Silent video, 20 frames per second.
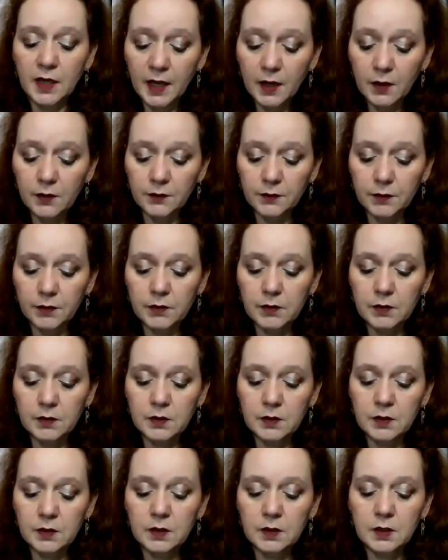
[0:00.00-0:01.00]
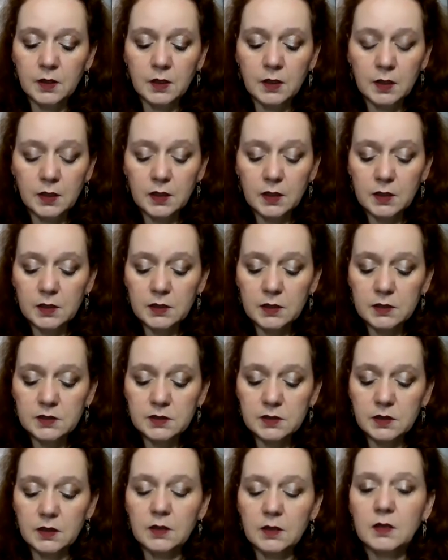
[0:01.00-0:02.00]
Health
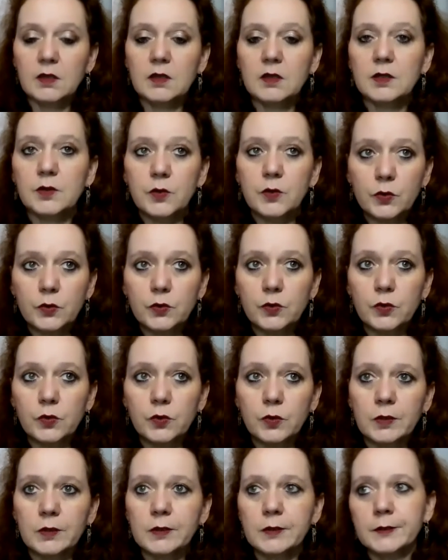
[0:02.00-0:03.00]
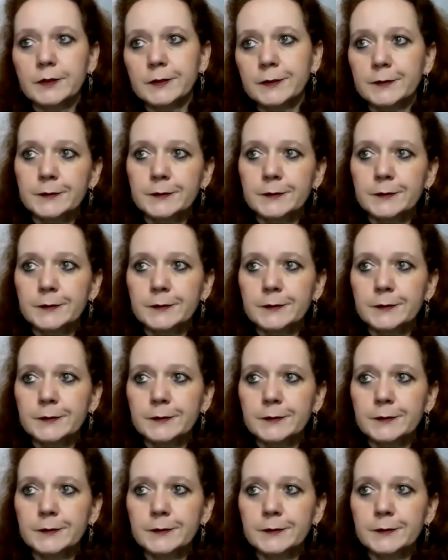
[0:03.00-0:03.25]
is the new